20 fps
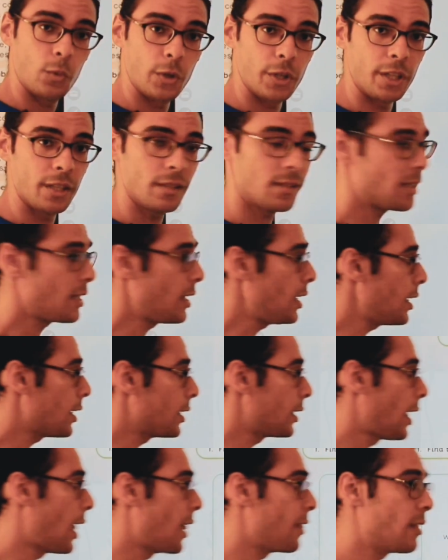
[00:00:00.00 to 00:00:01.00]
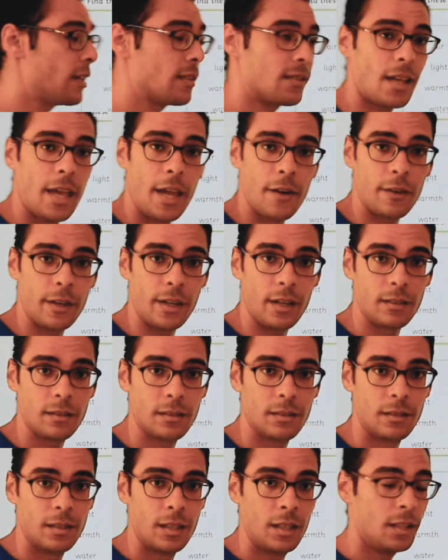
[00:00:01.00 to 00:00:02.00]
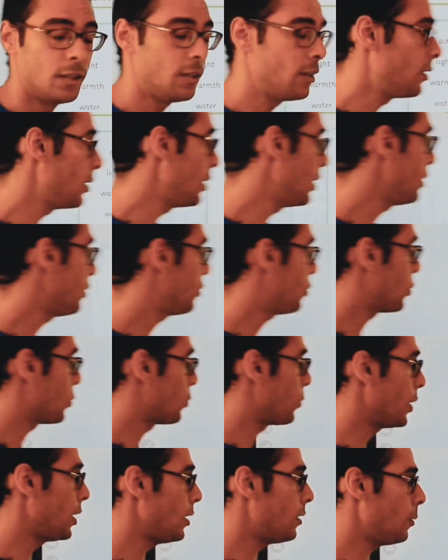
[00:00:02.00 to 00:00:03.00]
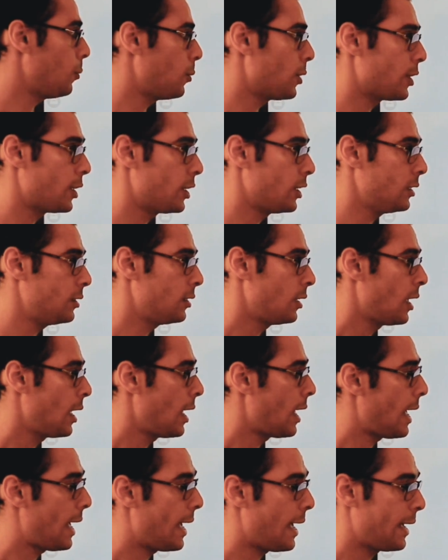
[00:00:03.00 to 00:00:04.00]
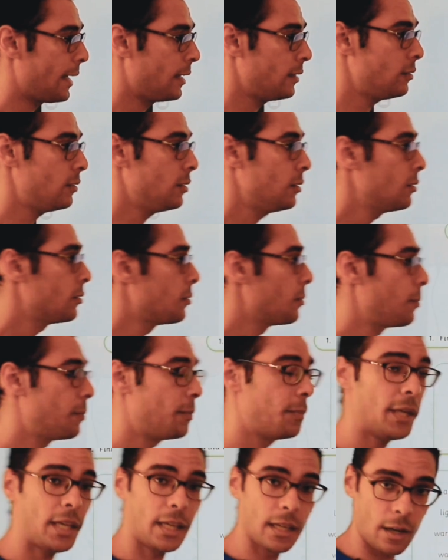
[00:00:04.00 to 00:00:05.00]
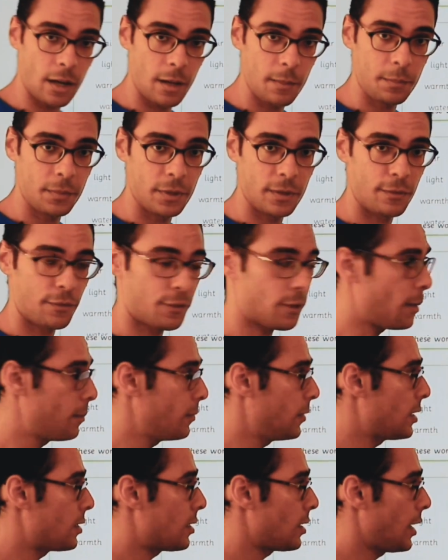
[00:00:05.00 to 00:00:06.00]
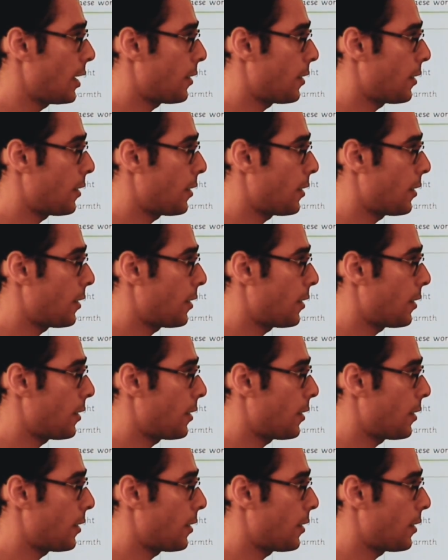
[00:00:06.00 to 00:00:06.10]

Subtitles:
words here in this area. You need to read the word and pick it up from this